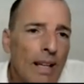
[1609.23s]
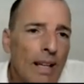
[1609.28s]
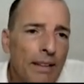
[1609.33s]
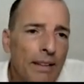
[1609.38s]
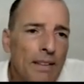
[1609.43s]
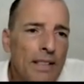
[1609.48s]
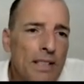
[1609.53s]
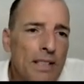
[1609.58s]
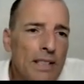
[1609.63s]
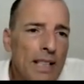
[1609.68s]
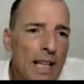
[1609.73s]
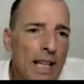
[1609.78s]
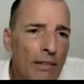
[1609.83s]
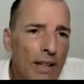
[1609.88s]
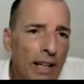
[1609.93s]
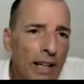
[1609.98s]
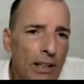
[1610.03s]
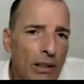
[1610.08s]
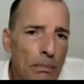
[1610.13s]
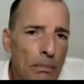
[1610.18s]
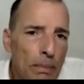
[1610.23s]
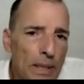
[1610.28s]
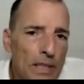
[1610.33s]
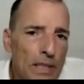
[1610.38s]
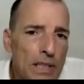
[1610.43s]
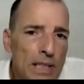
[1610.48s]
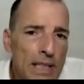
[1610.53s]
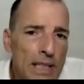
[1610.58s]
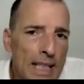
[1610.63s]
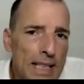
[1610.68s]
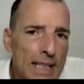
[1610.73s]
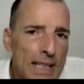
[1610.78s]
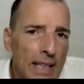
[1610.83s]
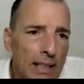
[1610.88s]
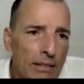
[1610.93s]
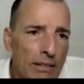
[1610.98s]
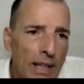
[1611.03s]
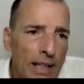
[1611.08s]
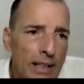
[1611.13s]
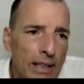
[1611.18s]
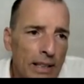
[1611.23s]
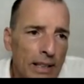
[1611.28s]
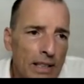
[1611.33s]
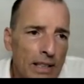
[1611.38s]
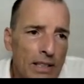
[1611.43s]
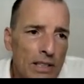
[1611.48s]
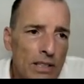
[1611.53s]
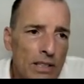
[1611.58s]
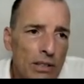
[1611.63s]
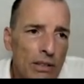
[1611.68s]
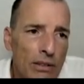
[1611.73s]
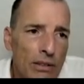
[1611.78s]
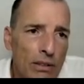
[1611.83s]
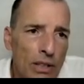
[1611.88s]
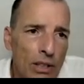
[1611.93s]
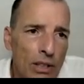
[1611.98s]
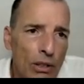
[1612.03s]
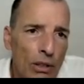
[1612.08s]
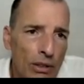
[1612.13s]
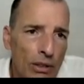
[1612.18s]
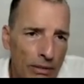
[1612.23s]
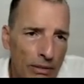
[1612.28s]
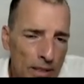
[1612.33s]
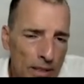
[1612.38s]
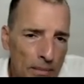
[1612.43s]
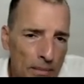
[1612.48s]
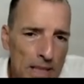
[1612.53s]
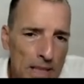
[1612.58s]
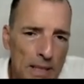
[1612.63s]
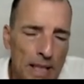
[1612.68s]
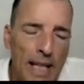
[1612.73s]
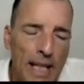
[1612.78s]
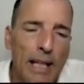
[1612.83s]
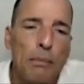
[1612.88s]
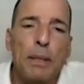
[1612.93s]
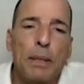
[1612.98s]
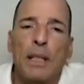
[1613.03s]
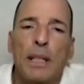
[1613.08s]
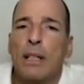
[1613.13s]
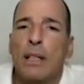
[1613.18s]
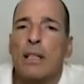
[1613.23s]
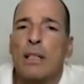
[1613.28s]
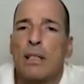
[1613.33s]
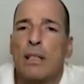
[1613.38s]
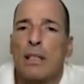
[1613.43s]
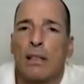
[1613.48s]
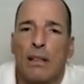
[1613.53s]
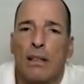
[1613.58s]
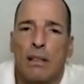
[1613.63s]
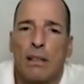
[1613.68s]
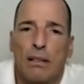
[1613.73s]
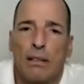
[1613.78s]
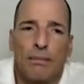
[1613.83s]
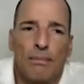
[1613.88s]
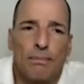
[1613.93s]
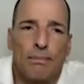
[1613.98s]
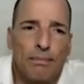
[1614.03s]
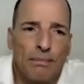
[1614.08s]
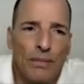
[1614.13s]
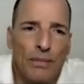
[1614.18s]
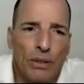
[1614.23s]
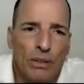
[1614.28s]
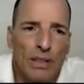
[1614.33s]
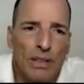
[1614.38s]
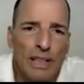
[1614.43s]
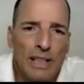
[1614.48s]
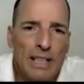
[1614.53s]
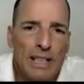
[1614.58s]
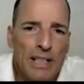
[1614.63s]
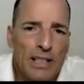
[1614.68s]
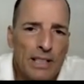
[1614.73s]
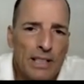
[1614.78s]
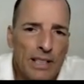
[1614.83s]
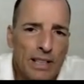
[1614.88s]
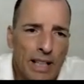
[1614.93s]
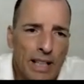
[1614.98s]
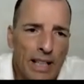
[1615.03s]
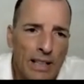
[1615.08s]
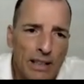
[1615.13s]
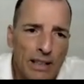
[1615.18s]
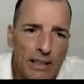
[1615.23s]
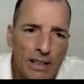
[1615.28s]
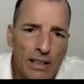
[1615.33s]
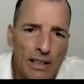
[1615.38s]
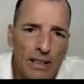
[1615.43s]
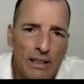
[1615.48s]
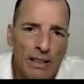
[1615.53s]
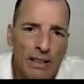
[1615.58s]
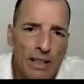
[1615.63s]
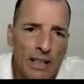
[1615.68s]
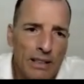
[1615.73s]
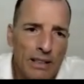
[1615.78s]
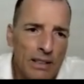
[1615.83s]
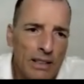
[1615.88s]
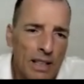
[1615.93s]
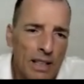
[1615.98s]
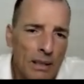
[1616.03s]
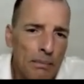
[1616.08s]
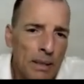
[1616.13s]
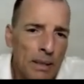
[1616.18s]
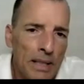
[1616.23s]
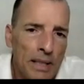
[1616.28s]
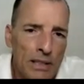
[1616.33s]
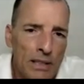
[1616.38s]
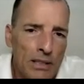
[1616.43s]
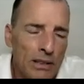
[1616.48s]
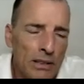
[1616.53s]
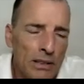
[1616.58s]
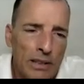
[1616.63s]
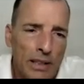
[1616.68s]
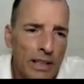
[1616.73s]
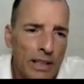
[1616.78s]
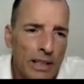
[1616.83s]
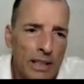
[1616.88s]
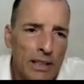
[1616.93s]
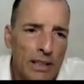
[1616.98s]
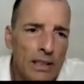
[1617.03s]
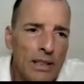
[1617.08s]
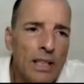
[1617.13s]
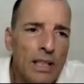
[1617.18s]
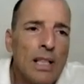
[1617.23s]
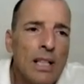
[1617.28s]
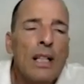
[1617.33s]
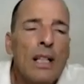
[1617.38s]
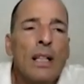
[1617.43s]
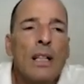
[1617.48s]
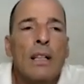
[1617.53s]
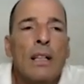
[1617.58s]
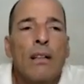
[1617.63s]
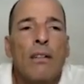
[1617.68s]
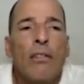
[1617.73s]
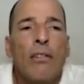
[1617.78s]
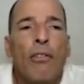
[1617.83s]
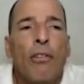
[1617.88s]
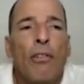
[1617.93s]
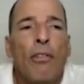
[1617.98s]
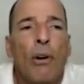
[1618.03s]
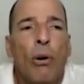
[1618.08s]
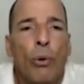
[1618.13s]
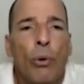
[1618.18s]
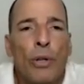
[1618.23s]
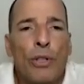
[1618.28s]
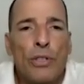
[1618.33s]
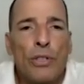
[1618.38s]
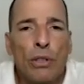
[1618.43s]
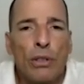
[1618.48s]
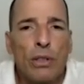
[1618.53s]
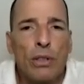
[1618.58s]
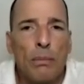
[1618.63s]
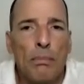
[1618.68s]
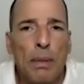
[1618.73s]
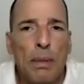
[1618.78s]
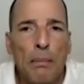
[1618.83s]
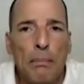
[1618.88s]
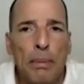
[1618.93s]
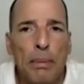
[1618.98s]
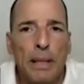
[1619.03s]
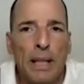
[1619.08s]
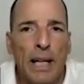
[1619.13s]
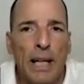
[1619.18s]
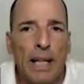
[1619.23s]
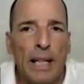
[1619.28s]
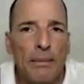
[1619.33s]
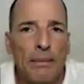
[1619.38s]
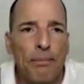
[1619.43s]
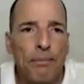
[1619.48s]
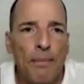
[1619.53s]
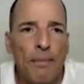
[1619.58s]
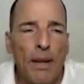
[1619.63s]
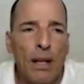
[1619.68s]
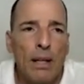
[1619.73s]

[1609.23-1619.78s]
And this is how that compares to Tesla, right? And this is on a logarithmic scale because on a linear scale, the other car makers look like a horizontal bumpy line.